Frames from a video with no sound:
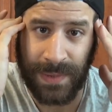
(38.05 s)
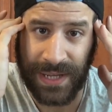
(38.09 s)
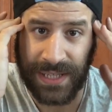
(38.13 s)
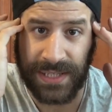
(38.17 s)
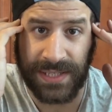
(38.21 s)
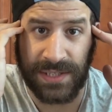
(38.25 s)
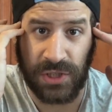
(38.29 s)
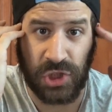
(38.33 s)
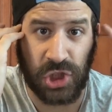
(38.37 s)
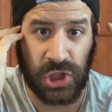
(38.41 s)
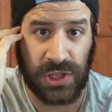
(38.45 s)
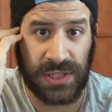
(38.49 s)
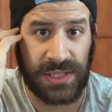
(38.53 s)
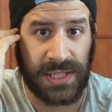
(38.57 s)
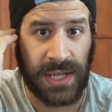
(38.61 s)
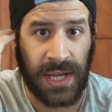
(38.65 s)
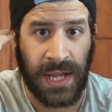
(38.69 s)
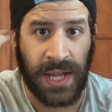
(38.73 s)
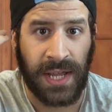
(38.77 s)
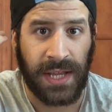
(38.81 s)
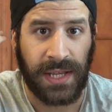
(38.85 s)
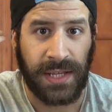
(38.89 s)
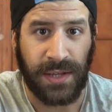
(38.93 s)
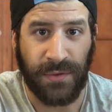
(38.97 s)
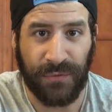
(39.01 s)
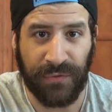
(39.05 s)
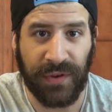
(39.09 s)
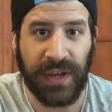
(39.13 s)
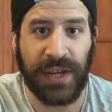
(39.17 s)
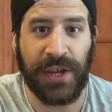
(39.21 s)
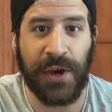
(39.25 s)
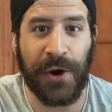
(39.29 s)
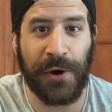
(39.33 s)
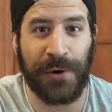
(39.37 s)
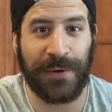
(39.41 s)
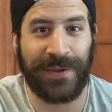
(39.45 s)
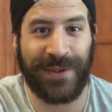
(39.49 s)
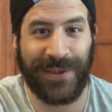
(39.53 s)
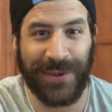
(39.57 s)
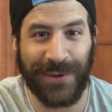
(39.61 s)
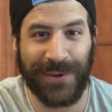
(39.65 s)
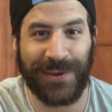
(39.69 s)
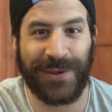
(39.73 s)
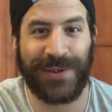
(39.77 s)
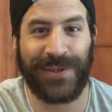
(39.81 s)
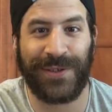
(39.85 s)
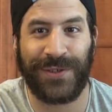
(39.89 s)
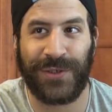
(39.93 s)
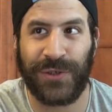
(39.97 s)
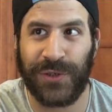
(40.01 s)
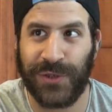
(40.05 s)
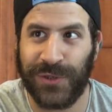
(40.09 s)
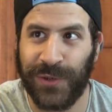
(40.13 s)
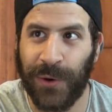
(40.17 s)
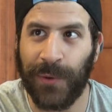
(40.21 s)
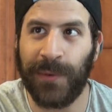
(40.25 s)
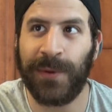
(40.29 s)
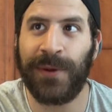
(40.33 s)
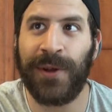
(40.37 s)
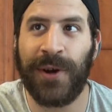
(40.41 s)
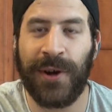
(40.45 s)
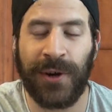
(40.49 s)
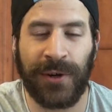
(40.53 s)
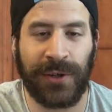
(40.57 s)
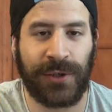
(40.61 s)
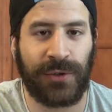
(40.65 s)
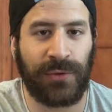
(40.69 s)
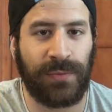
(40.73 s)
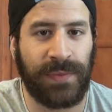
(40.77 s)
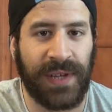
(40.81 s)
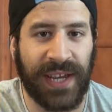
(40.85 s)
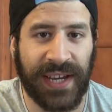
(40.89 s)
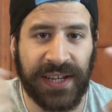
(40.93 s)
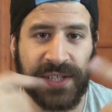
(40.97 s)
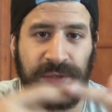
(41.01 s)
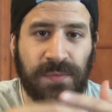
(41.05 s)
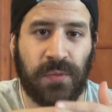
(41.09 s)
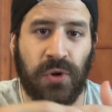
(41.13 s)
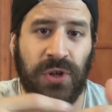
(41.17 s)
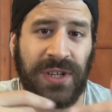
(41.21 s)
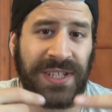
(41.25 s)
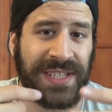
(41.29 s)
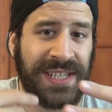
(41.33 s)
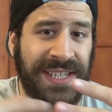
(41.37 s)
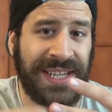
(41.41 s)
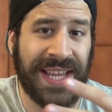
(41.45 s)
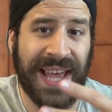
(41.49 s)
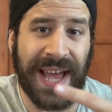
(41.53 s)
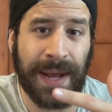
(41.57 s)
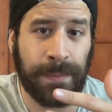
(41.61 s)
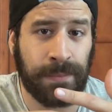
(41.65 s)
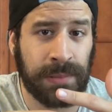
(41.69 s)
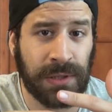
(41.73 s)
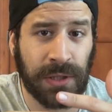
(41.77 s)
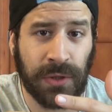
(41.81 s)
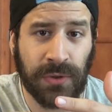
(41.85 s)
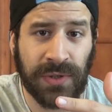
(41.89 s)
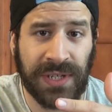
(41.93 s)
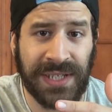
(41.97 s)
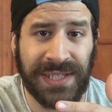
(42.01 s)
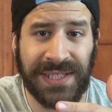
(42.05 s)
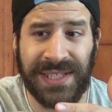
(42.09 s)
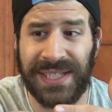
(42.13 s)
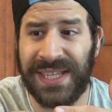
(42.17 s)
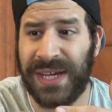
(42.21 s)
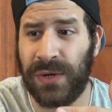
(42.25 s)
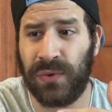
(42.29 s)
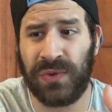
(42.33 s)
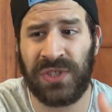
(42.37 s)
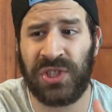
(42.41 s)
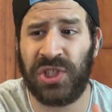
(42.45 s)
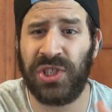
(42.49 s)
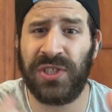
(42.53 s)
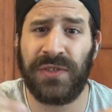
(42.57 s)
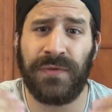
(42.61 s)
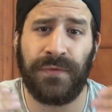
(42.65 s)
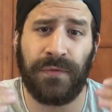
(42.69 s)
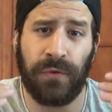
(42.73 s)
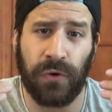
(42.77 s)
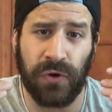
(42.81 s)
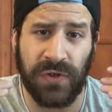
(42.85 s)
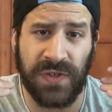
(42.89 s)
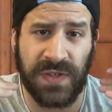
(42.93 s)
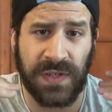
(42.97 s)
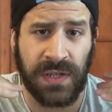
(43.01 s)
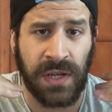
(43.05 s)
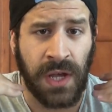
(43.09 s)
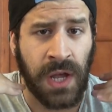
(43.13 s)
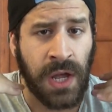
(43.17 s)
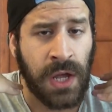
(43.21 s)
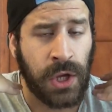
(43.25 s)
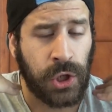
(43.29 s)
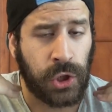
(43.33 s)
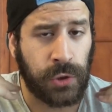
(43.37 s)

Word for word: but just the video took so long to be exported and uploaded that I was just forced